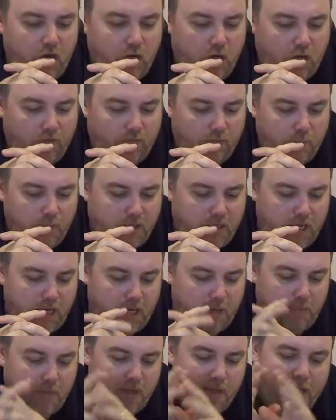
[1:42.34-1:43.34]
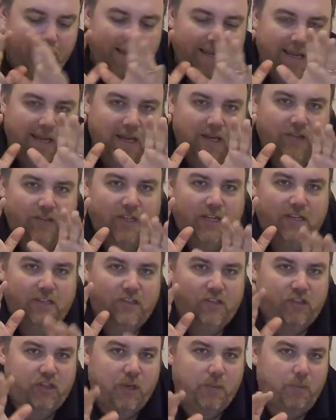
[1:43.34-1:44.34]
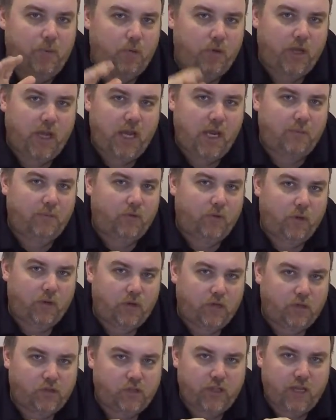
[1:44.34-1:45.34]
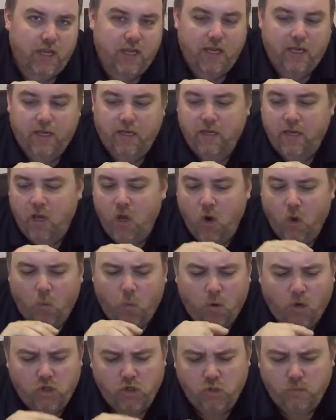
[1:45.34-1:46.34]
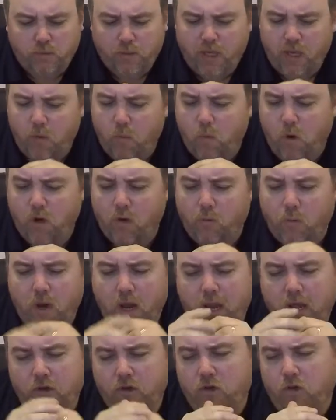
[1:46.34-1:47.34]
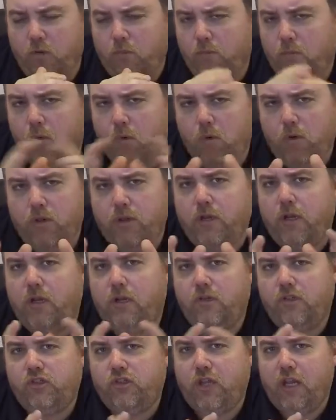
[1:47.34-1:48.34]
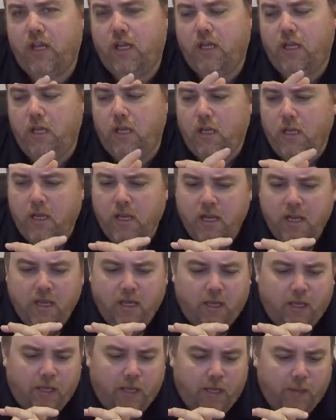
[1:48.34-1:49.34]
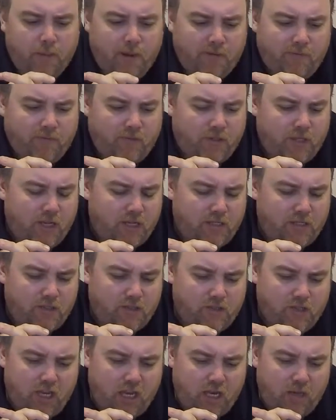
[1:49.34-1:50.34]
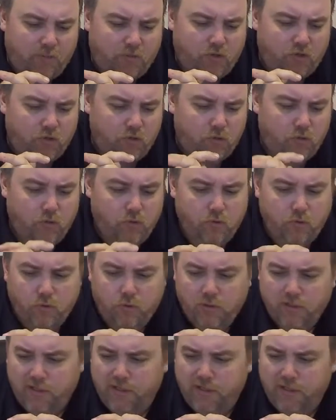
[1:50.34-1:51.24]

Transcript: off from the game. It is a simple game to understand. Once you play one round, you'll more than understand it. I've taught this game to